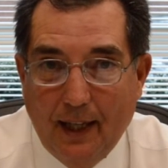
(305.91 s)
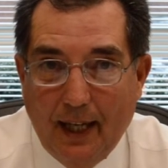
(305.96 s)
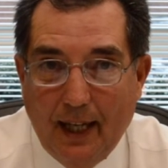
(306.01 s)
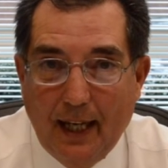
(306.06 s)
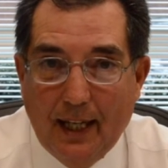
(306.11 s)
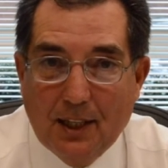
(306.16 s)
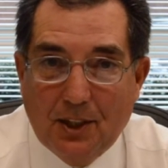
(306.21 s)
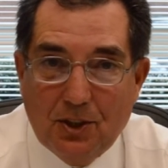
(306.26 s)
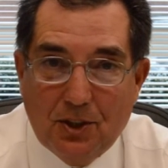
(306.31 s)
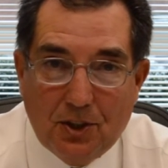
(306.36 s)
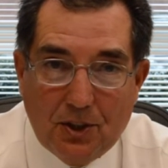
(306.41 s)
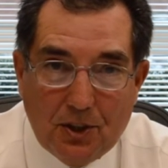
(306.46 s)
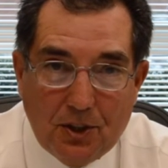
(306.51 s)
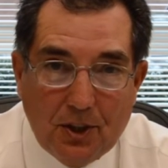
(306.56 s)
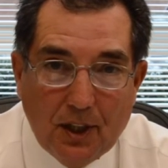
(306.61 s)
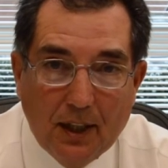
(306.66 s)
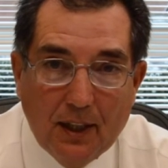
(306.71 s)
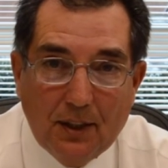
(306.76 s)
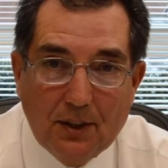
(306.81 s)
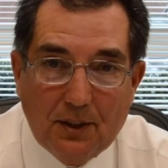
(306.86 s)
It's
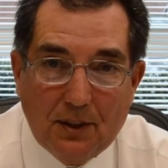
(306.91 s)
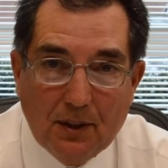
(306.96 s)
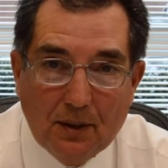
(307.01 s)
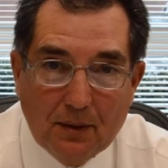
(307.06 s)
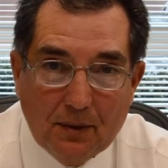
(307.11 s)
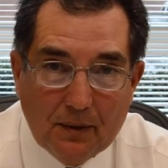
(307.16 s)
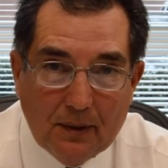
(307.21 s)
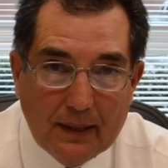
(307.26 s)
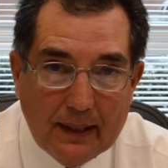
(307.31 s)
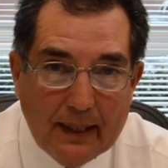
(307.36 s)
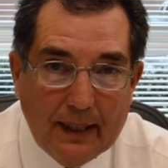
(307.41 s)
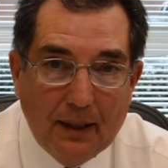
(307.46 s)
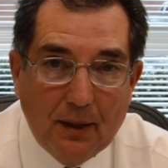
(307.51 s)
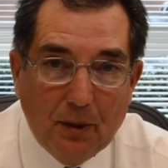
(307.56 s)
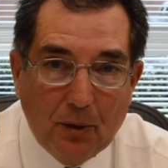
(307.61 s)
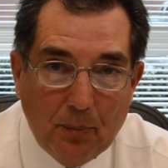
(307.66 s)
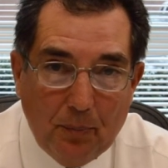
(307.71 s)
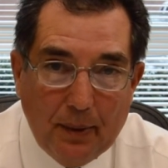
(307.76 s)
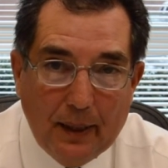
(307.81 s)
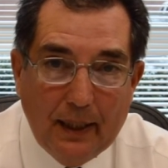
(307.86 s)
just
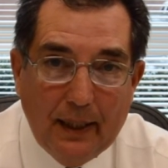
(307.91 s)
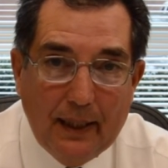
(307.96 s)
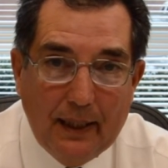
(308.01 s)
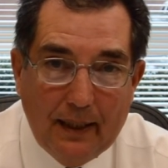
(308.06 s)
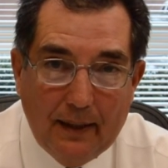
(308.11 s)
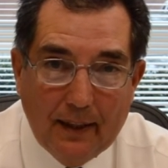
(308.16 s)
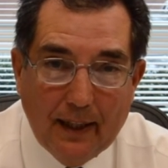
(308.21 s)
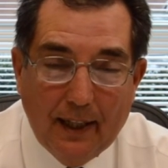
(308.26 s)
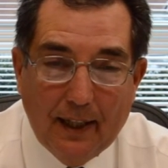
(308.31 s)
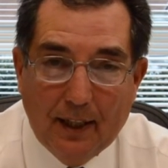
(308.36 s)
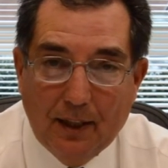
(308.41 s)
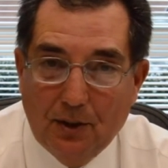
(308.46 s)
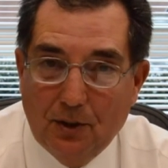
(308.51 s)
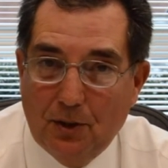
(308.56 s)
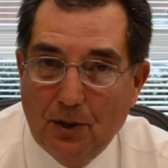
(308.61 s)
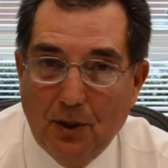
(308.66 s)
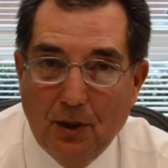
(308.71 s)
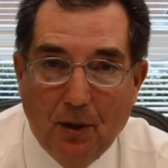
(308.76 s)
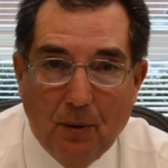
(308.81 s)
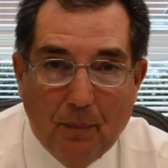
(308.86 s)
little bitty
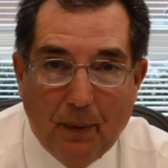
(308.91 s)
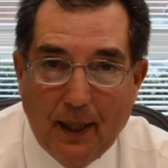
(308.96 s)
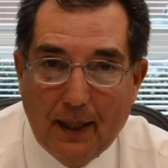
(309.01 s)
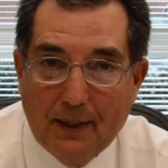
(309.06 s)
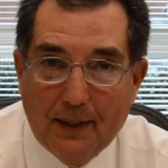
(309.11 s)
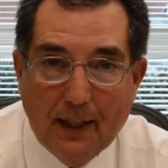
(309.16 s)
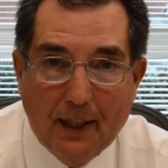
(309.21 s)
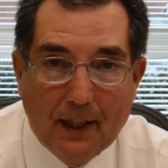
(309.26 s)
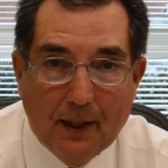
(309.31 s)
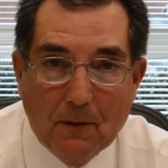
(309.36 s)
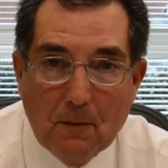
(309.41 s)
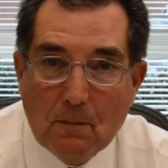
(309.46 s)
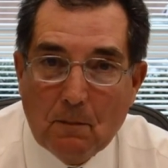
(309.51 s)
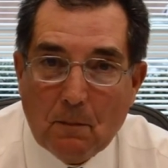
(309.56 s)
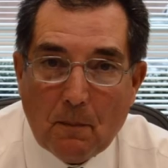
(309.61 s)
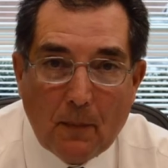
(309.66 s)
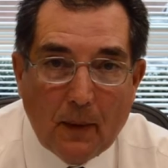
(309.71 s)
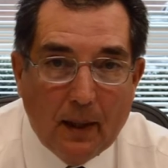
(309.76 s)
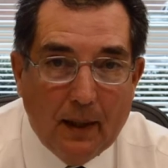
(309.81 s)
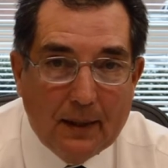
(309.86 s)
things. You know my thing,
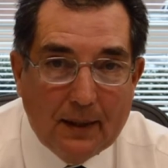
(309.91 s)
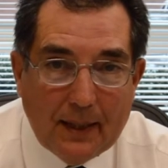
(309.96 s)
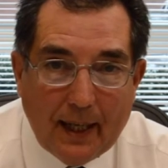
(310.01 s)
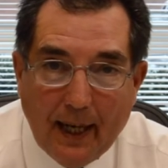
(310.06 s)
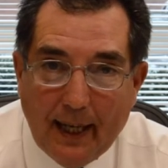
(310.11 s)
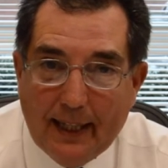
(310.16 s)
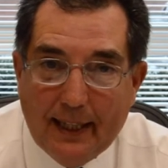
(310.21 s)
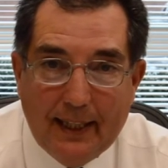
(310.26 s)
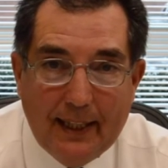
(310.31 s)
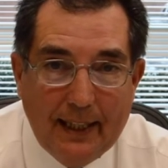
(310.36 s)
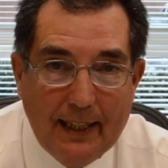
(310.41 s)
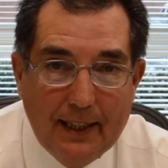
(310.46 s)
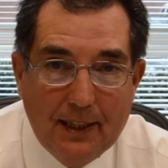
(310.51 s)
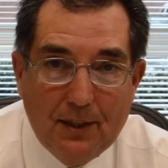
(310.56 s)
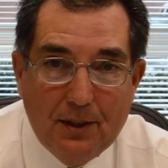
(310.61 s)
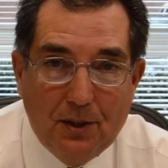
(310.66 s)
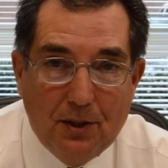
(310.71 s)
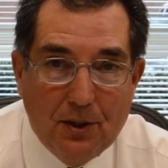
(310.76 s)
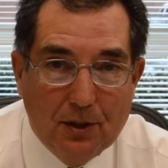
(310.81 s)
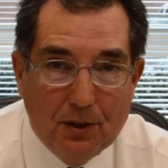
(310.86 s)
tiny
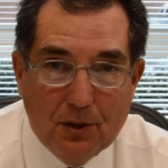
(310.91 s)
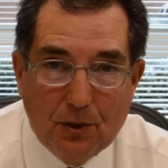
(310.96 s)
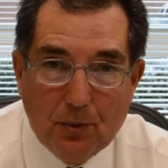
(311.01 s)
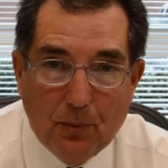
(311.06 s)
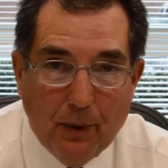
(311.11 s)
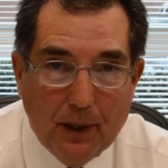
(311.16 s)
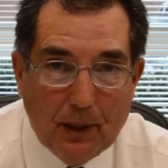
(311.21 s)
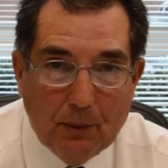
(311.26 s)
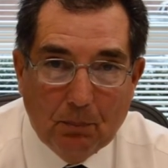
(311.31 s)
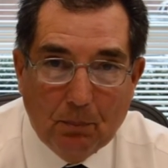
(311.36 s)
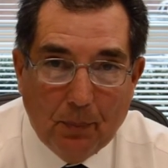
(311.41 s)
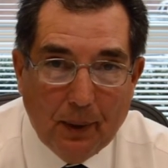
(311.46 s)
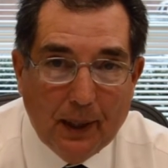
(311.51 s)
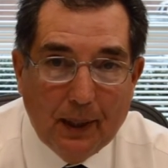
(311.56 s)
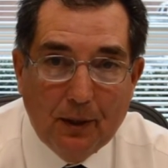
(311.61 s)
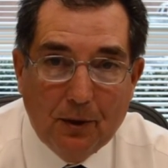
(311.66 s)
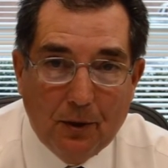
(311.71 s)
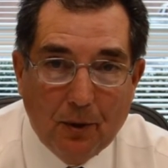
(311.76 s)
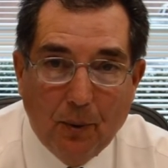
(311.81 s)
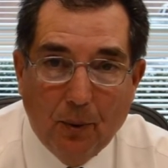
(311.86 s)
hinges swing
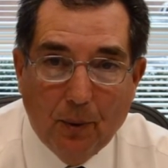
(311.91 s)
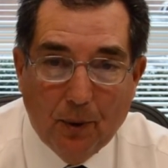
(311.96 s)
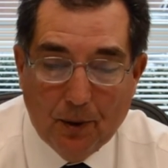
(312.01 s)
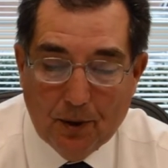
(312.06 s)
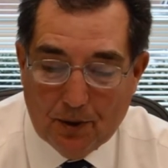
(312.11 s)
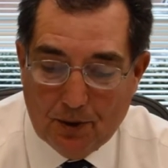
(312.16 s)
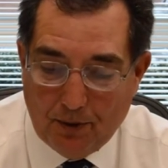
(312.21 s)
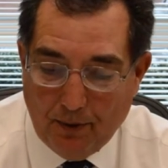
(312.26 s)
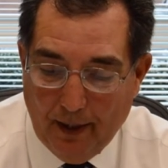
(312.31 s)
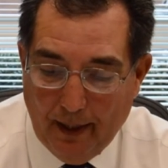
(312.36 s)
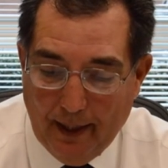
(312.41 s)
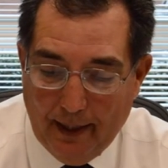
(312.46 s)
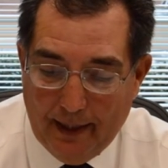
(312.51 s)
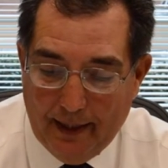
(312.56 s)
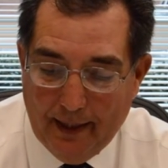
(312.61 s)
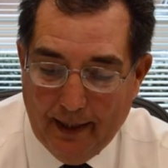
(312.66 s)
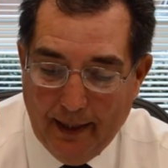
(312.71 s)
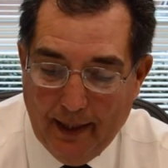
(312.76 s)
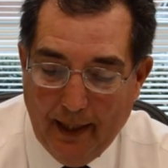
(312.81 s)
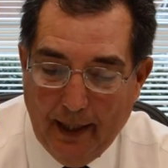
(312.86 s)
big doors,
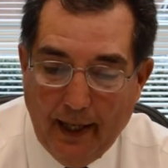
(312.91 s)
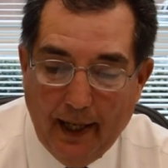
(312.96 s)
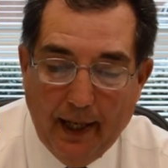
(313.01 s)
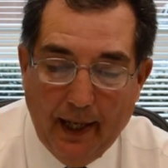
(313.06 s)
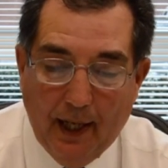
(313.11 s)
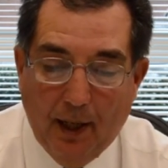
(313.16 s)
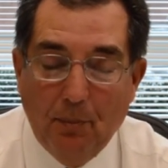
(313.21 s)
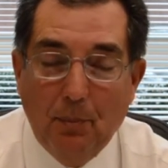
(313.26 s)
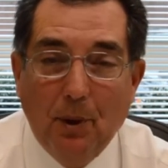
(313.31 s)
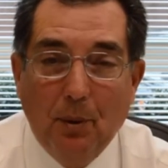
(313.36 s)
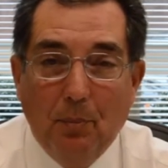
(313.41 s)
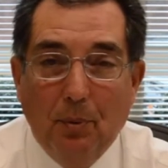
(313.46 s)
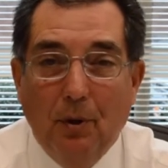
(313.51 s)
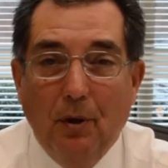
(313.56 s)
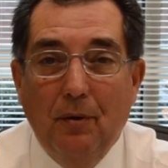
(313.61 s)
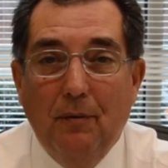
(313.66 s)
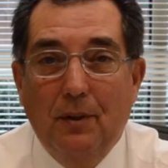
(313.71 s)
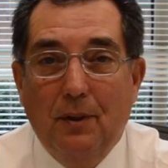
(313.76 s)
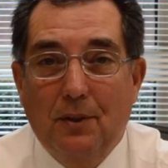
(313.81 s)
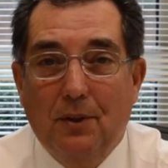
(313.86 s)
right? And I'm going to
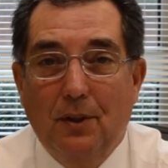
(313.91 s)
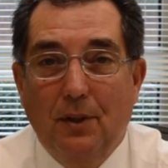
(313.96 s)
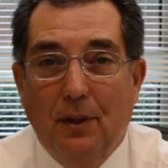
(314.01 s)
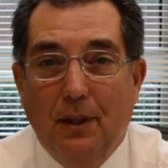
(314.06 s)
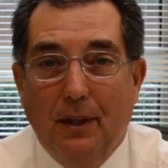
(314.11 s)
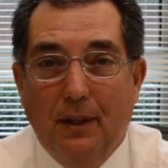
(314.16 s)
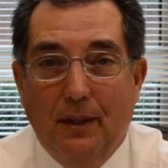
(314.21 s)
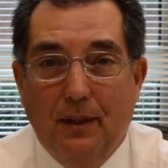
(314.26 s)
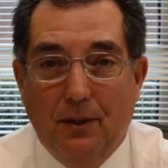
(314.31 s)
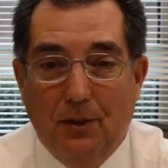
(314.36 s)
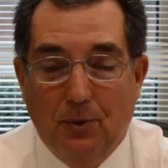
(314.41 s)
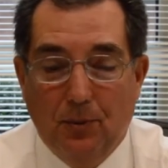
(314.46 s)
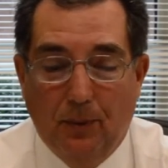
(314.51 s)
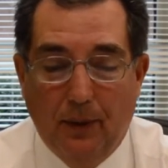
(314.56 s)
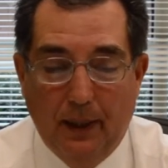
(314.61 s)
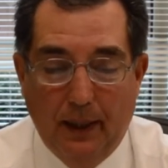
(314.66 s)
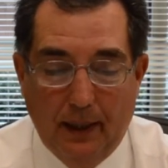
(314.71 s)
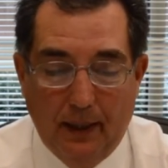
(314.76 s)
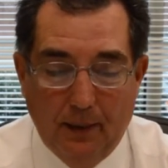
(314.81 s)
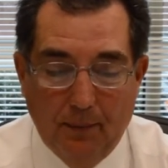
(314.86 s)
prove it to you this
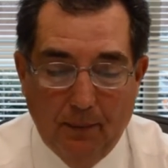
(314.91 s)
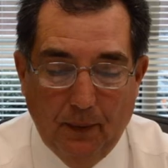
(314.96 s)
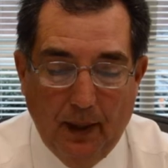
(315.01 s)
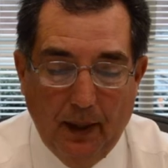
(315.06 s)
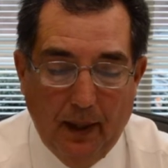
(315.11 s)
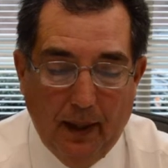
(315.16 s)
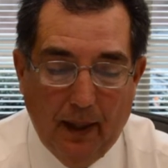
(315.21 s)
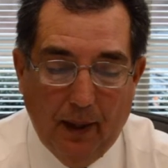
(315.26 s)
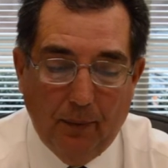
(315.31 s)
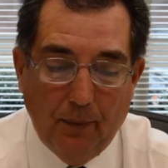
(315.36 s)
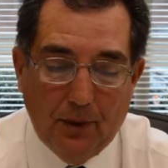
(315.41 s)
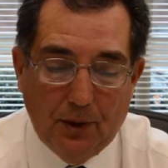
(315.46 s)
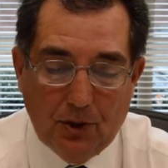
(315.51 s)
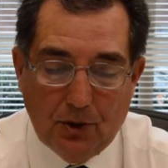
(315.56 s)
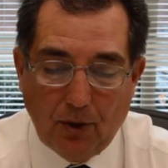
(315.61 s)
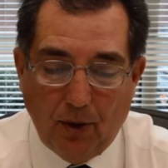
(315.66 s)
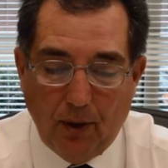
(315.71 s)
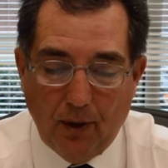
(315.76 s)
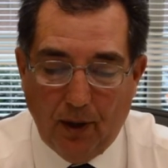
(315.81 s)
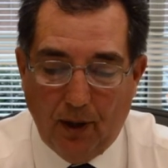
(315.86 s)
week. And I want to
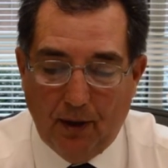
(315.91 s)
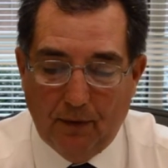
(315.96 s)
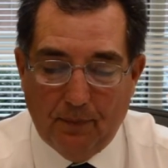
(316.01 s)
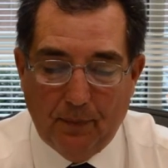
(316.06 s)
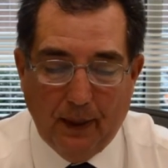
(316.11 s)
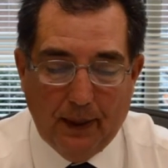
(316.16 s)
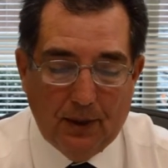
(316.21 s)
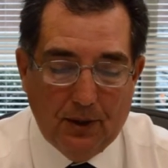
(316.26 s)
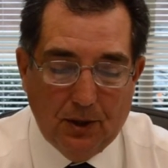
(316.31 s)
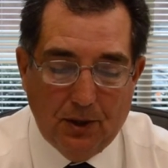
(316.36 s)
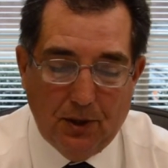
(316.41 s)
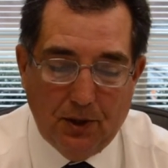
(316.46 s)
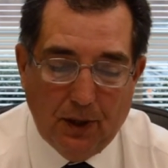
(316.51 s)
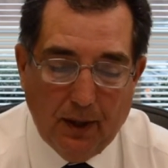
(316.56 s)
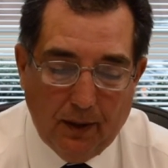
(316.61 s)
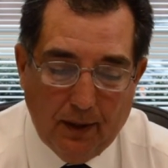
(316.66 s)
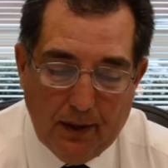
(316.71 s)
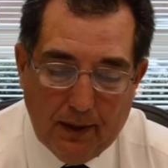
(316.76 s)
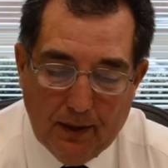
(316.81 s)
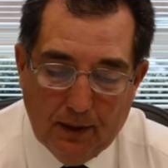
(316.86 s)
start off by just
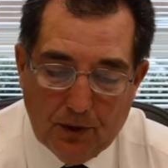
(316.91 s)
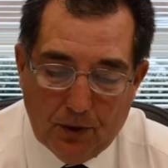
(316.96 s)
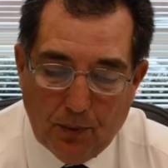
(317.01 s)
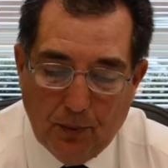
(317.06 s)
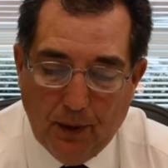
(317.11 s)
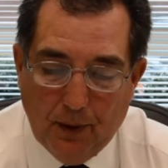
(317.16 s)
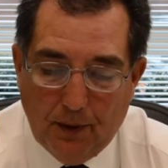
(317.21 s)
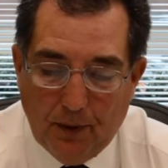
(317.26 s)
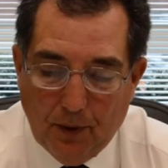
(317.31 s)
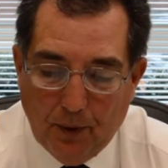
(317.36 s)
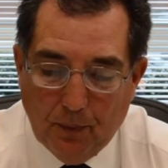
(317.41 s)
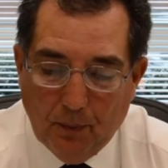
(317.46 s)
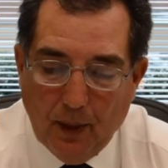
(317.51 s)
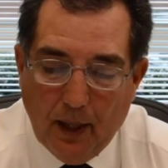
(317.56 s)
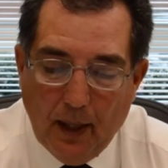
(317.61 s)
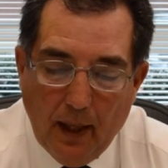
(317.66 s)
sharing this with you.